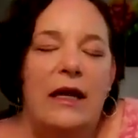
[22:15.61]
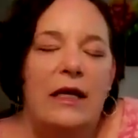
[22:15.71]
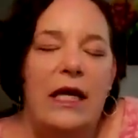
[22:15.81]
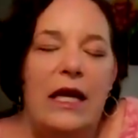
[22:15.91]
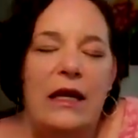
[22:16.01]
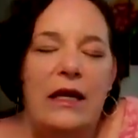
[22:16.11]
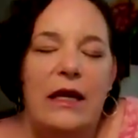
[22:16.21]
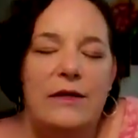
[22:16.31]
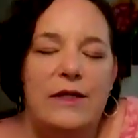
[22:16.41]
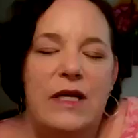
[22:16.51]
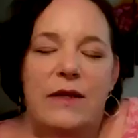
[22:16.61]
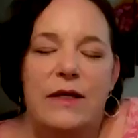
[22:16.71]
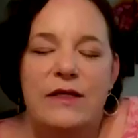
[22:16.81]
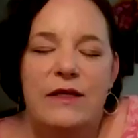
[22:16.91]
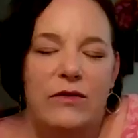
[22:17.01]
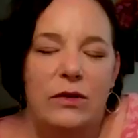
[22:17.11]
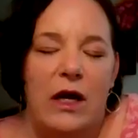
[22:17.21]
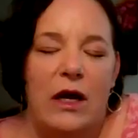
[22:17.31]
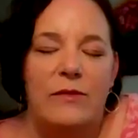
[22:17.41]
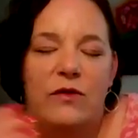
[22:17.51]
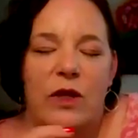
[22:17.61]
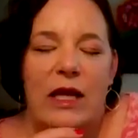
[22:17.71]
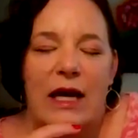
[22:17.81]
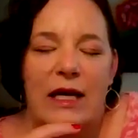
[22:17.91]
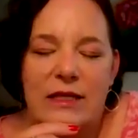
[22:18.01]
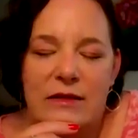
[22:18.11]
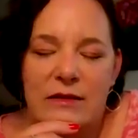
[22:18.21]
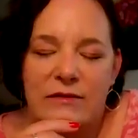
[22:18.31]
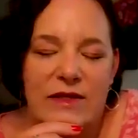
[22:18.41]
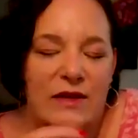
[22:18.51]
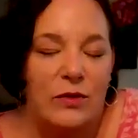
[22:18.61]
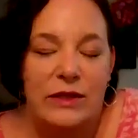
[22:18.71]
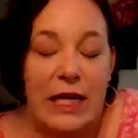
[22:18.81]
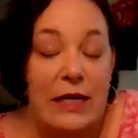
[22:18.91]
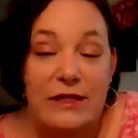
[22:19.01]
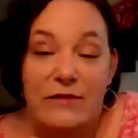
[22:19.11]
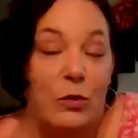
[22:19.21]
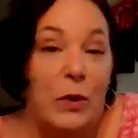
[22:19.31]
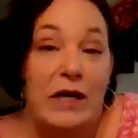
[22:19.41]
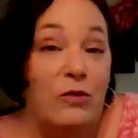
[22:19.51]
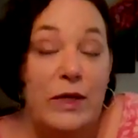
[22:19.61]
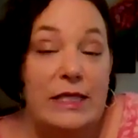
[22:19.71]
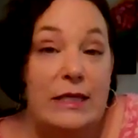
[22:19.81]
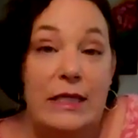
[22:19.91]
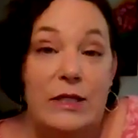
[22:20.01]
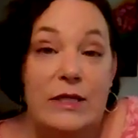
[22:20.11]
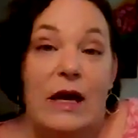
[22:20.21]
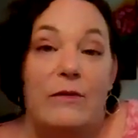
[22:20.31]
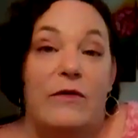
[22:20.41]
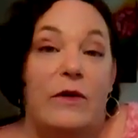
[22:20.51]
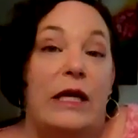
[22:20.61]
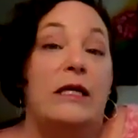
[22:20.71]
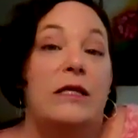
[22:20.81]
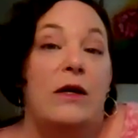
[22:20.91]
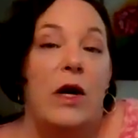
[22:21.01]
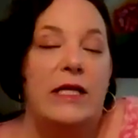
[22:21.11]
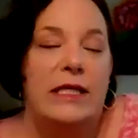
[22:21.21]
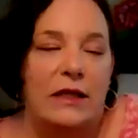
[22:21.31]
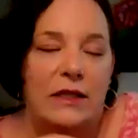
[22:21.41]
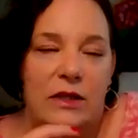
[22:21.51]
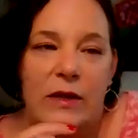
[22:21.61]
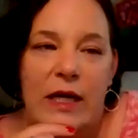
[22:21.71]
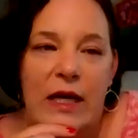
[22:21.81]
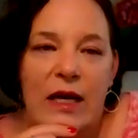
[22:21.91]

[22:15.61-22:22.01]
and he has said this several times over the last several days, and for whatever reason, I just kept forgetting to contact you.